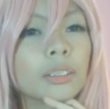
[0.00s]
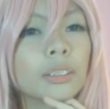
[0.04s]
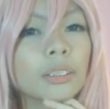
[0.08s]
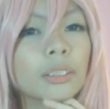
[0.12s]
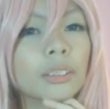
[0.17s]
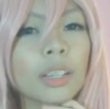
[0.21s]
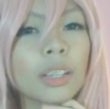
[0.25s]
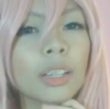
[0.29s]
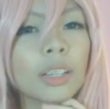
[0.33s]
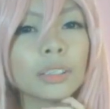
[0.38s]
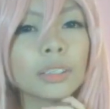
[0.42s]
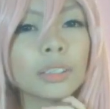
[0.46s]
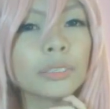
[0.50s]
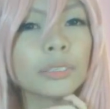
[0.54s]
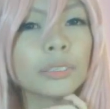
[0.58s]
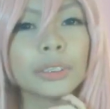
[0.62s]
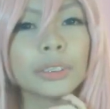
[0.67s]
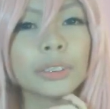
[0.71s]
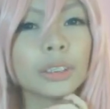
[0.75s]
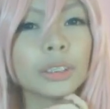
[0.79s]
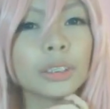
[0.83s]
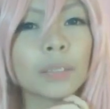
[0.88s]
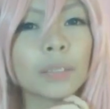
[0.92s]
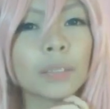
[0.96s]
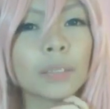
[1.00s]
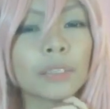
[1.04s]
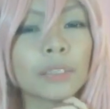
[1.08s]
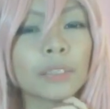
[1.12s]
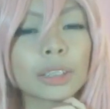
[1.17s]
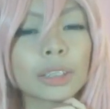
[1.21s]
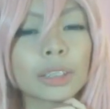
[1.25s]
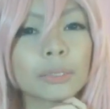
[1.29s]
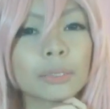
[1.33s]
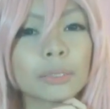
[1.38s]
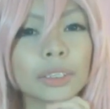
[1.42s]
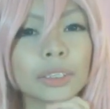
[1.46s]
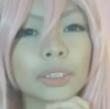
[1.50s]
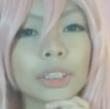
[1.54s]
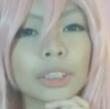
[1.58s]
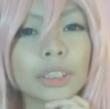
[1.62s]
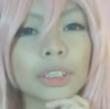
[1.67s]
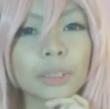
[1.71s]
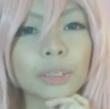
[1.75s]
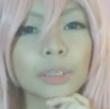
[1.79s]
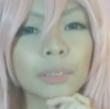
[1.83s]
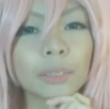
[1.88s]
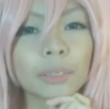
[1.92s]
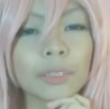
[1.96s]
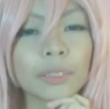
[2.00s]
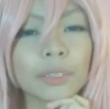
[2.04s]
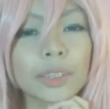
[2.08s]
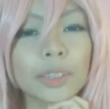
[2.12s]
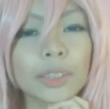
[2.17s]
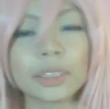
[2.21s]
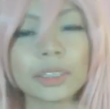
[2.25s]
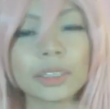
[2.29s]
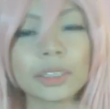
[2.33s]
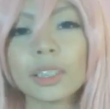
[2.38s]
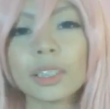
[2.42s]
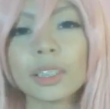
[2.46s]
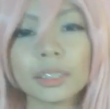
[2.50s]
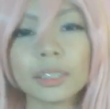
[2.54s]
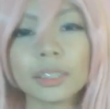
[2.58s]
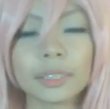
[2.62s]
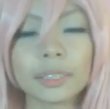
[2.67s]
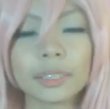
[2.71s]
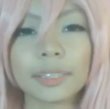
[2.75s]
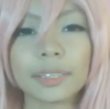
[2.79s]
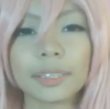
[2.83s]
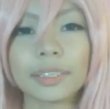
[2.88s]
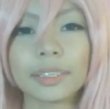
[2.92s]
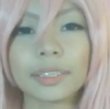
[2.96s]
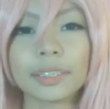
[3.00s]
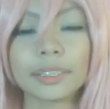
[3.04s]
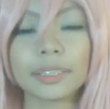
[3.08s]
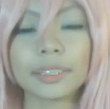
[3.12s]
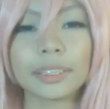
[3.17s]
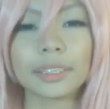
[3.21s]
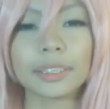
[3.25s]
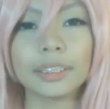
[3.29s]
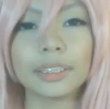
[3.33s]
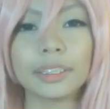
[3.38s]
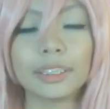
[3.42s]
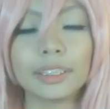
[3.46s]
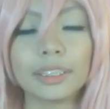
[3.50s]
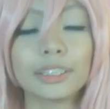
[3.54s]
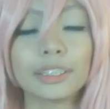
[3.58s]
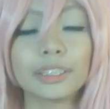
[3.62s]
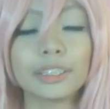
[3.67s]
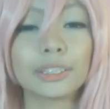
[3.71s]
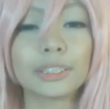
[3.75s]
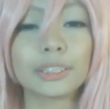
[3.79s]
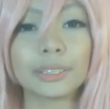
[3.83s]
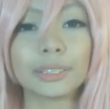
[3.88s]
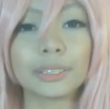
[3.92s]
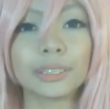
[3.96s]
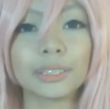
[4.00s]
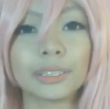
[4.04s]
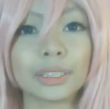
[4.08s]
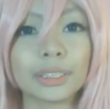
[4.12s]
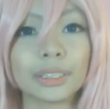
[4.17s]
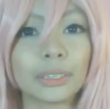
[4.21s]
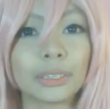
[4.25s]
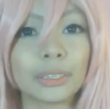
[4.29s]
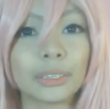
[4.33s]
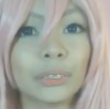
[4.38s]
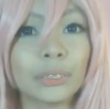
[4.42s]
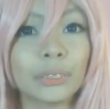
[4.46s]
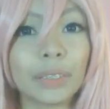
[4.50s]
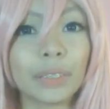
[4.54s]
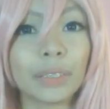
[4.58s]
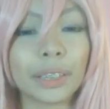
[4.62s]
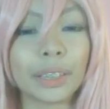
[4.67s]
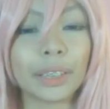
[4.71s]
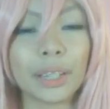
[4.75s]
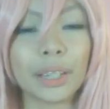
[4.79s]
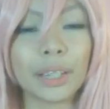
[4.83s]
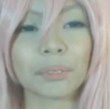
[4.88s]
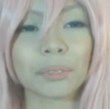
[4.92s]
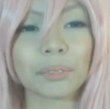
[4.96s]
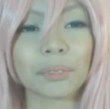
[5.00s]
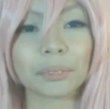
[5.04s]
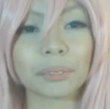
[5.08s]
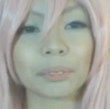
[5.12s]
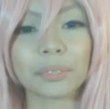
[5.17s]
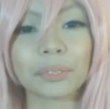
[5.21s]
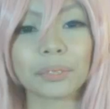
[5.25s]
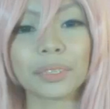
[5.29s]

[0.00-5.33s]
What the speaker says: Nothing really affects my gender preferences. It's just who I am.